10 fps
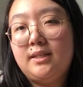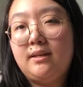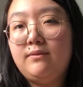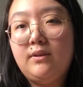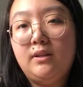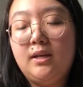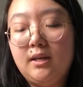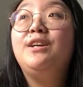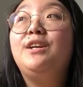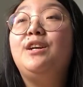And I feel like
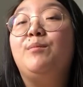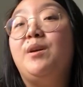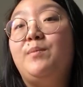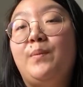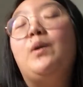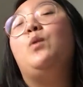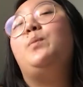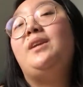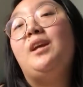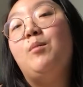it might be
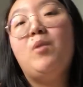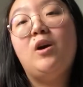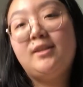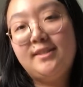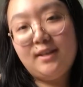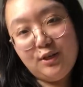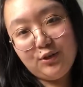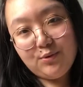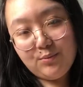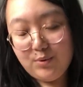opening a box that I
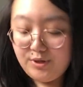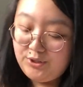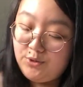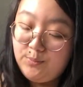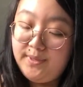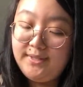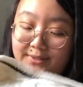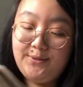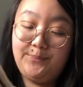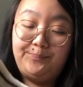don't want to open,
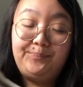so...